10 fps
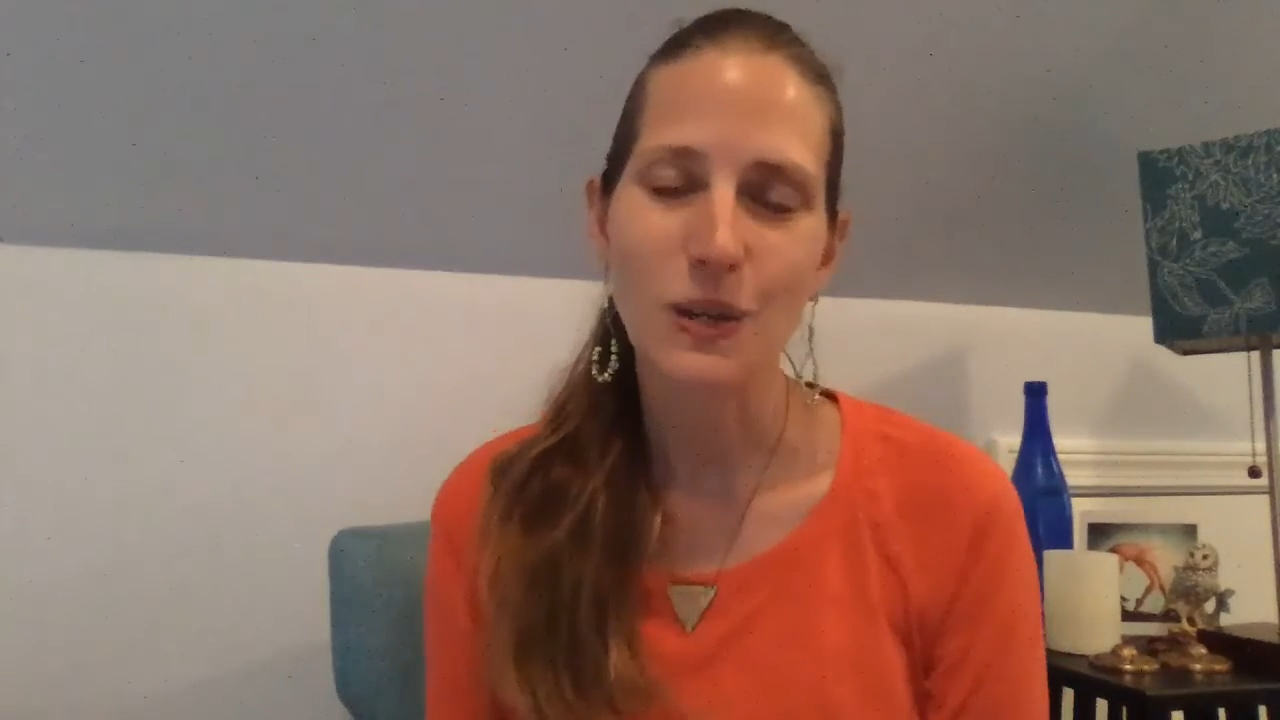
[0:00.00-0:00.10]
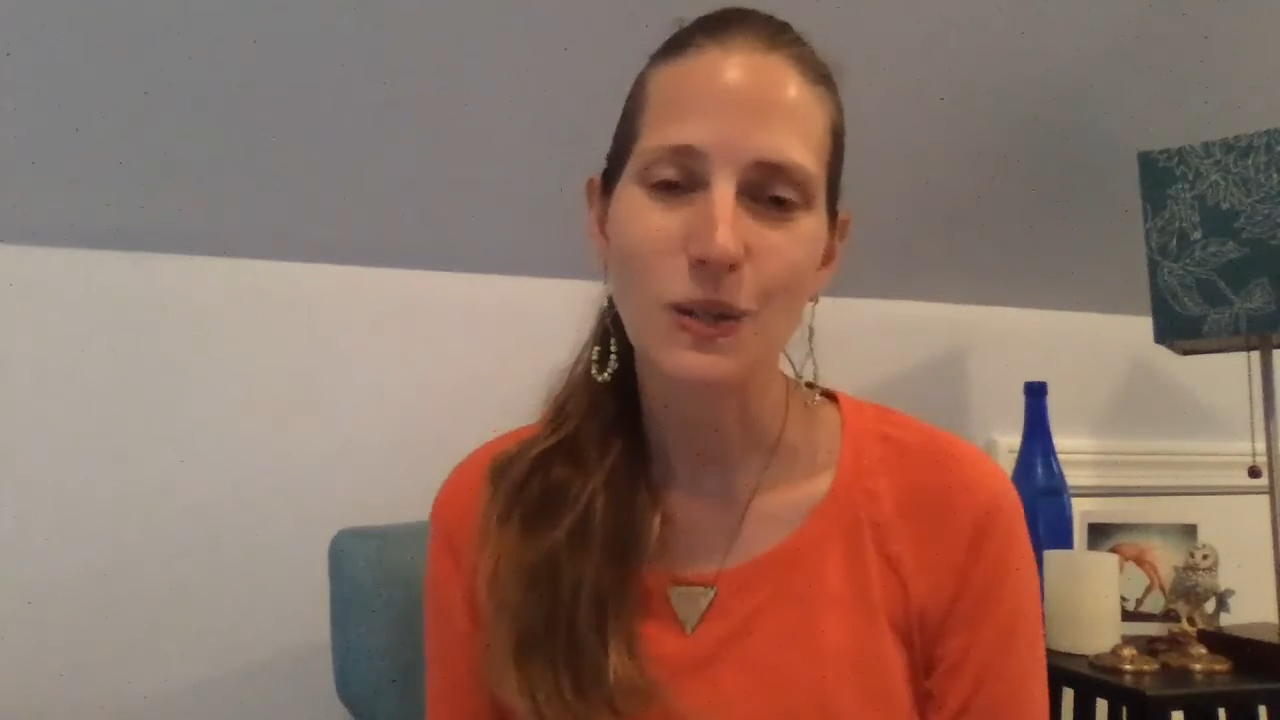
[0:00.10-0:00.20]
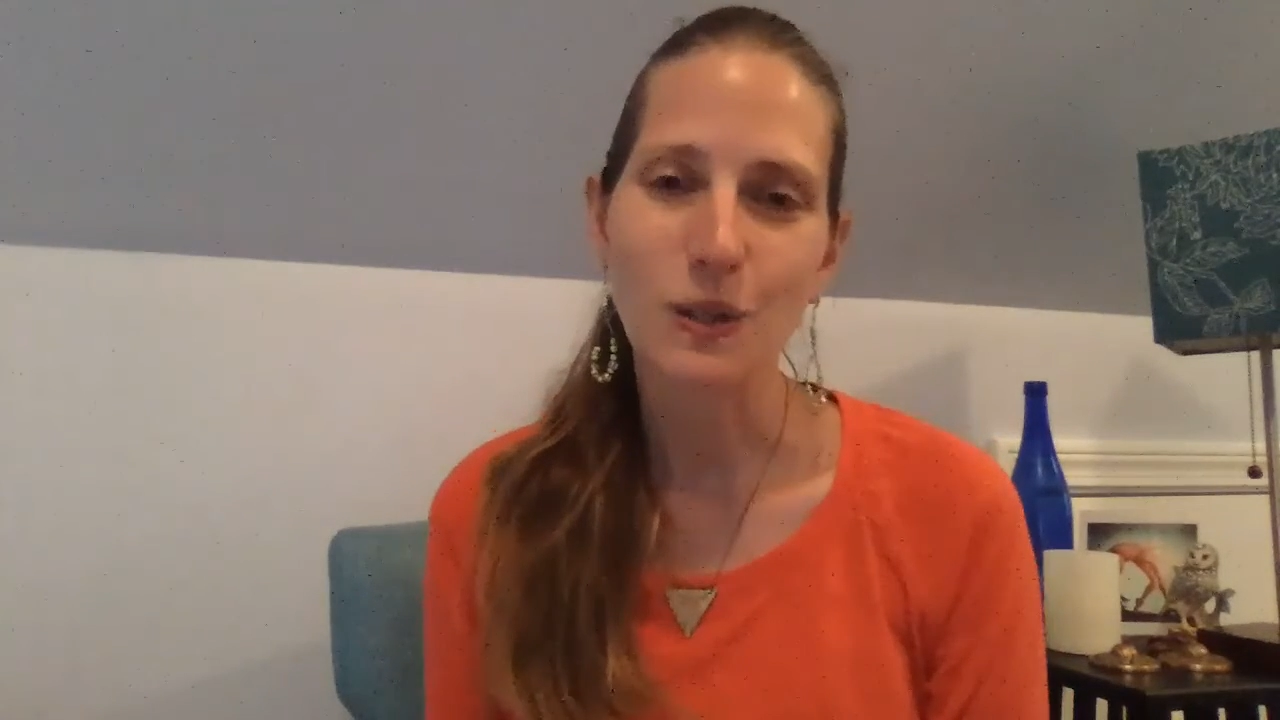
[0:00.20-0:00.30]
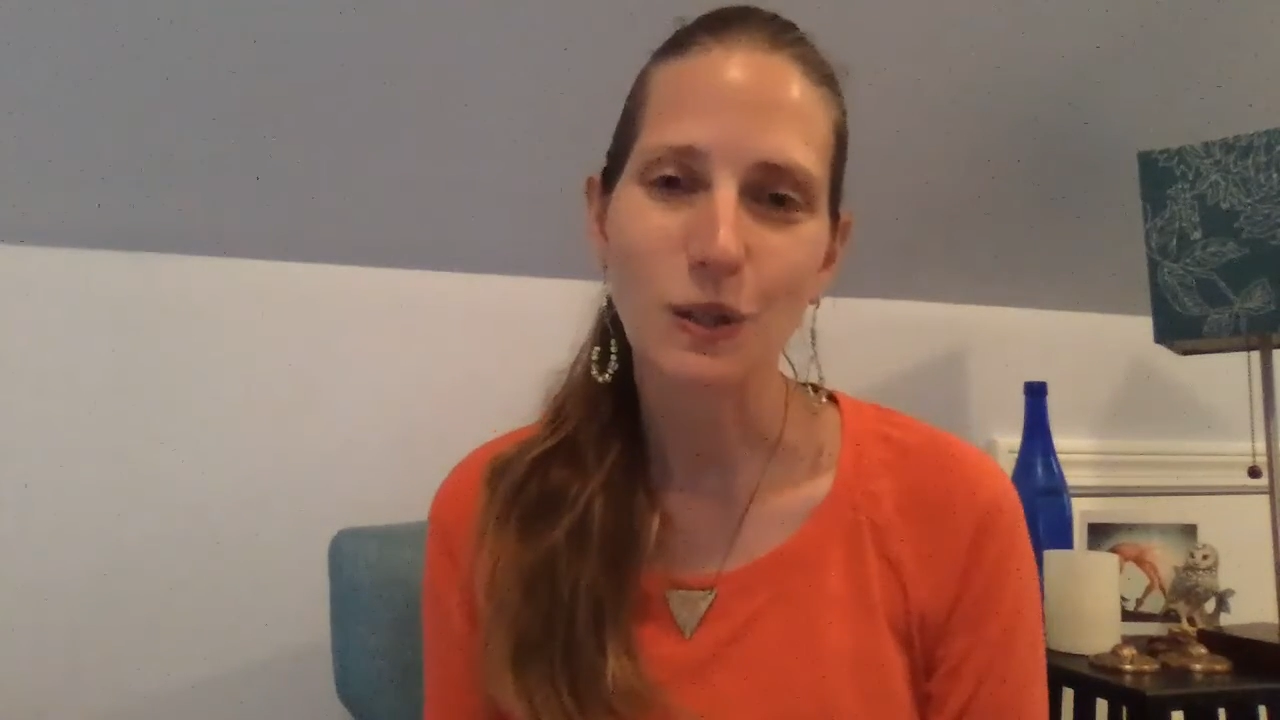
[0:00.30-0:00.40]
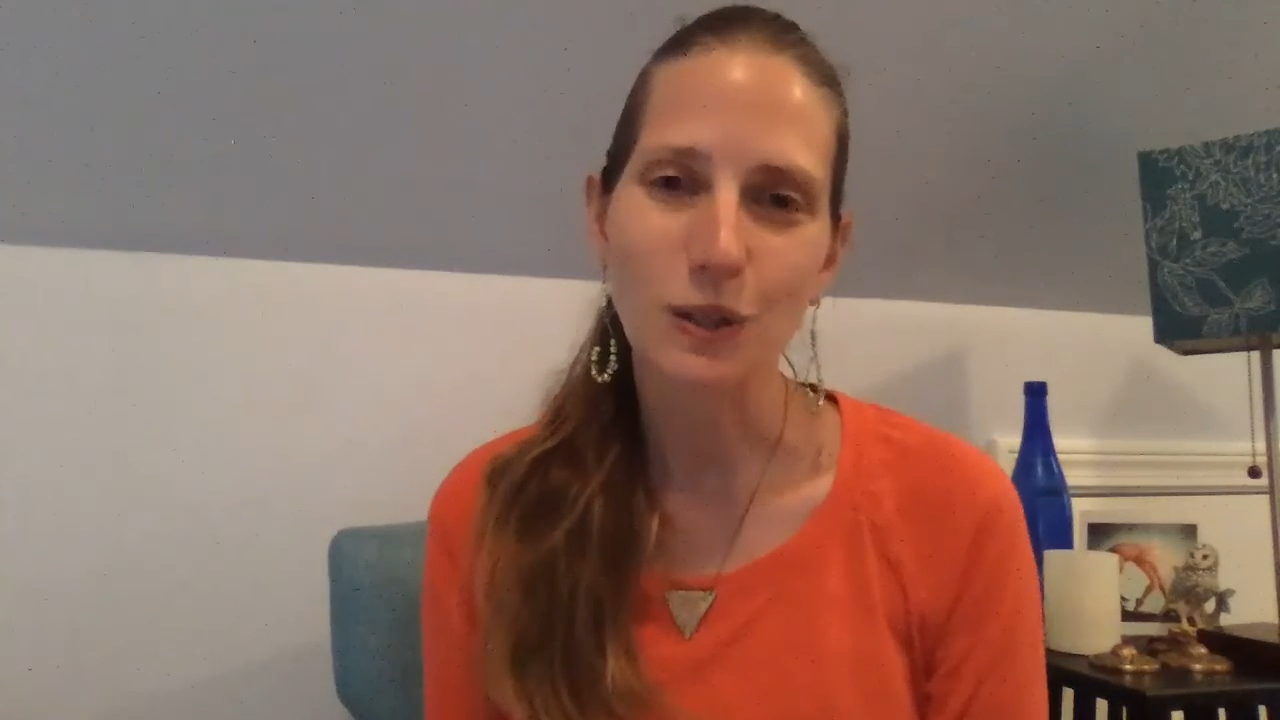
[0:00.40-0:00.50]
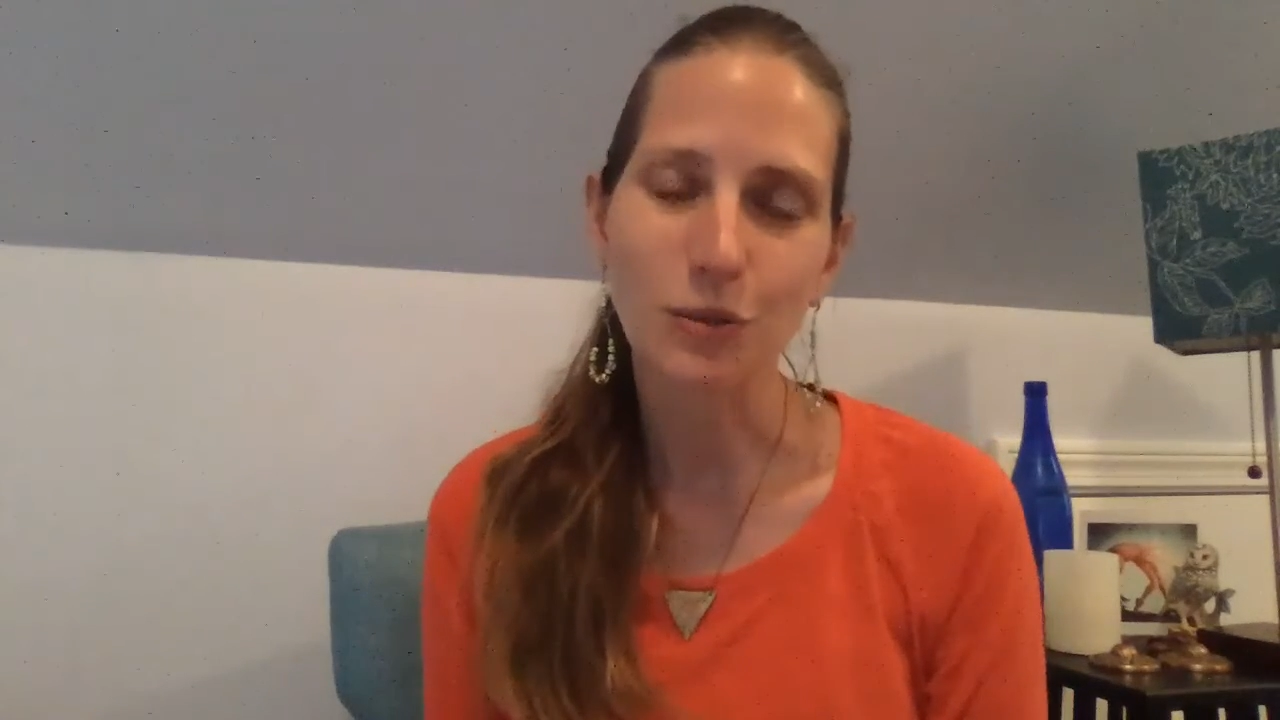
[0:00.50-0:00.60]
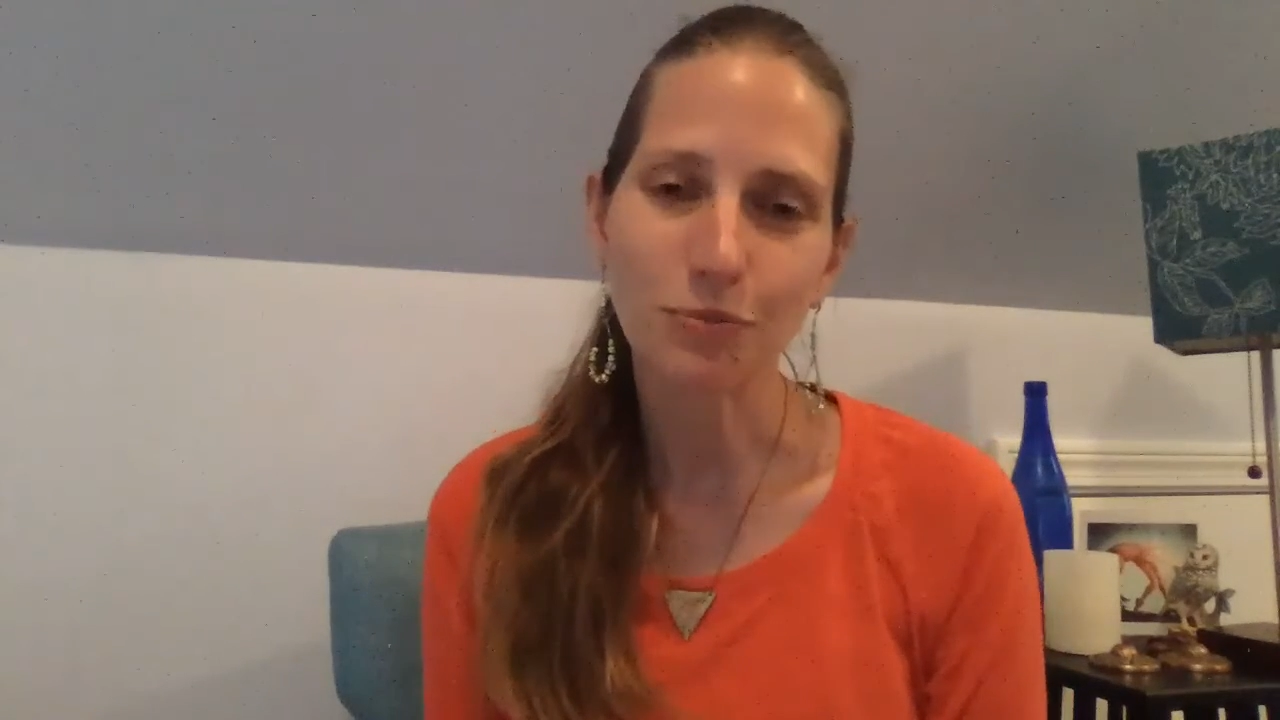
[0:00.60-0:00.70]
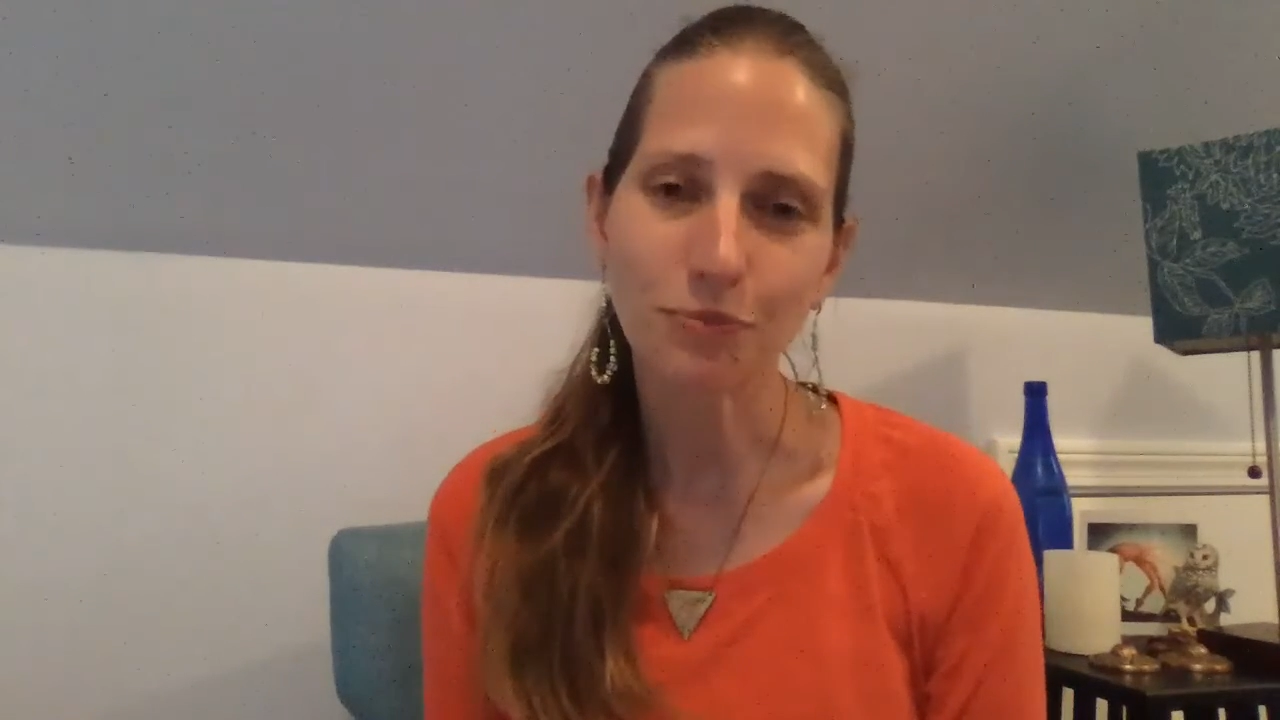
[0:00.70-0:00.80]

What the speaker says: So